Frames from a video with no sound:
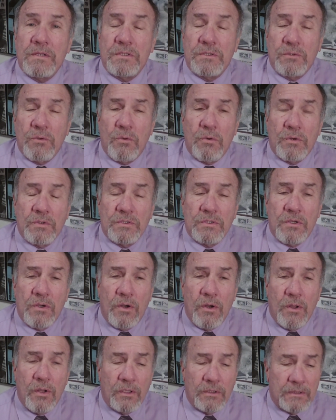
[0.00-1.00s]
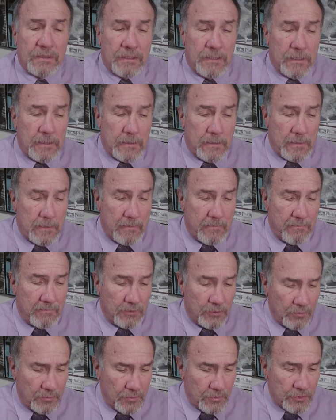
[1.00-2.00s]
stores called
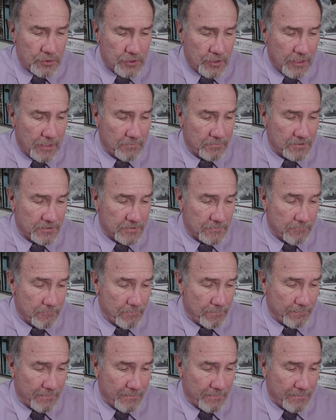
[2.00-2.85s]
Lerner shops.